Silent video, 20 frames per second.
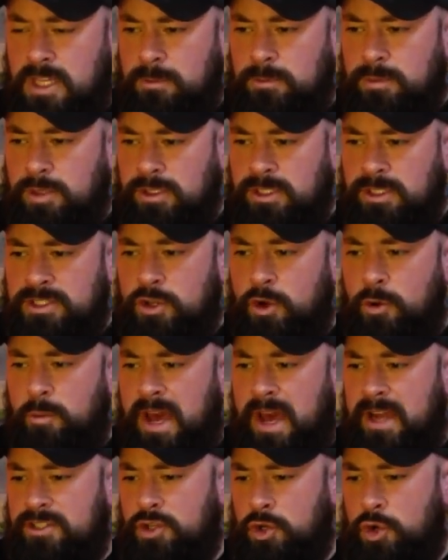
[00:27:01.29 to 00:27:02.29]
But let's go
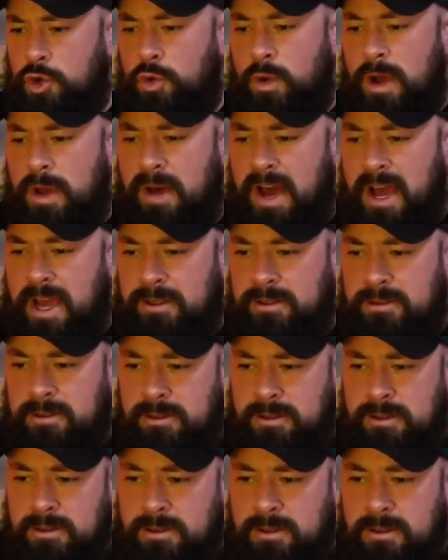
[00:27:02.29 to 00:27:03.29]
back to who am I?
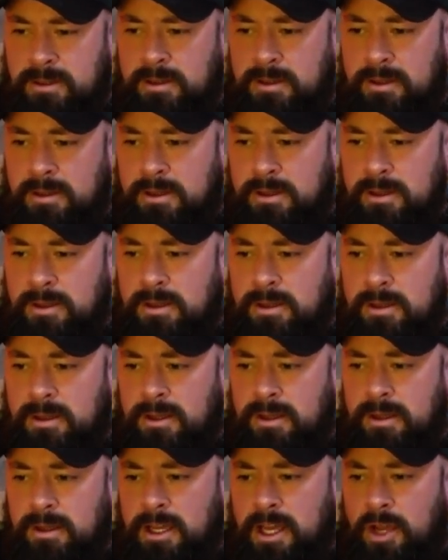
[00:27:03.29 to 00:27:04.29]

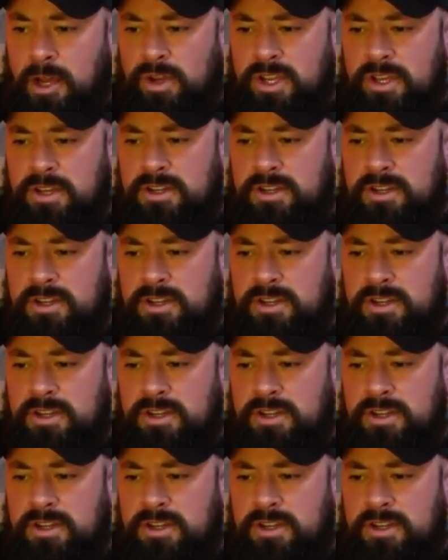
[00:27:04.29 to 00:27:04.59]
I want you